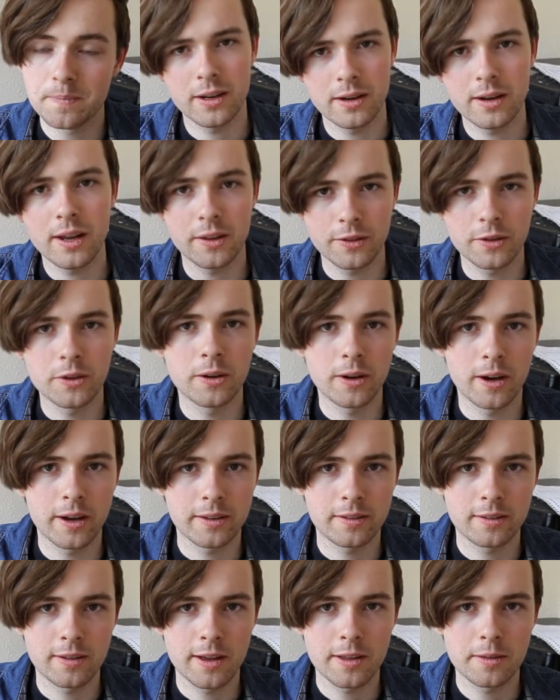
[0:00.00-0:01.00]
in the
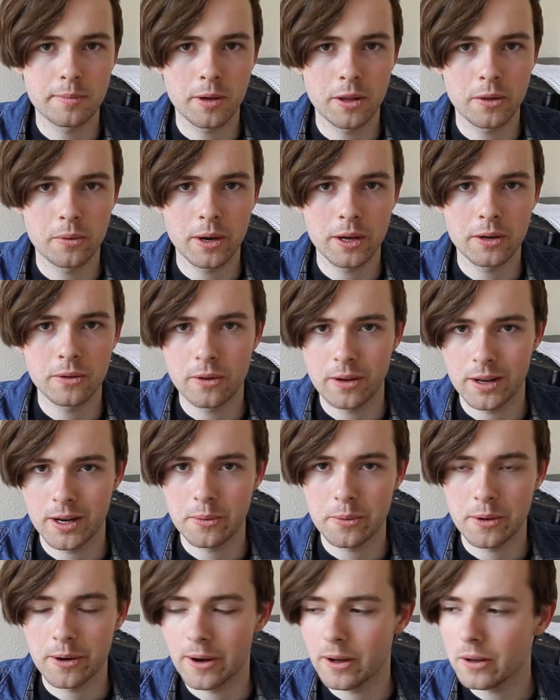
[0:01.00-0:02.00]
United States, by the way, not
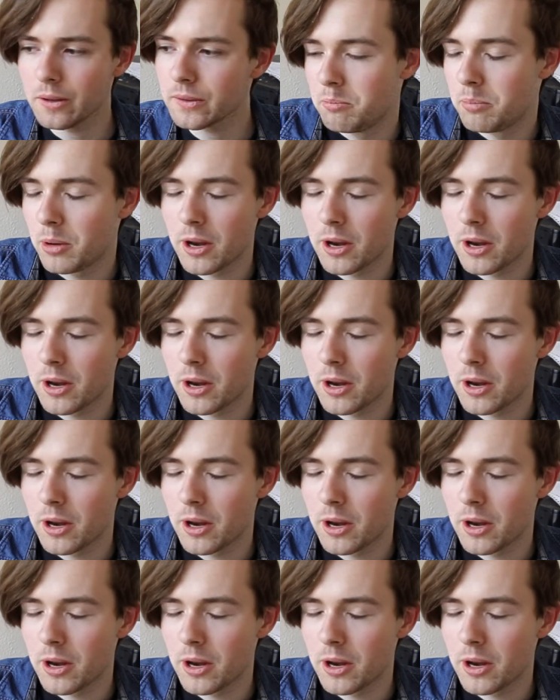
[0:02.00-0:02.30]
anywhere else.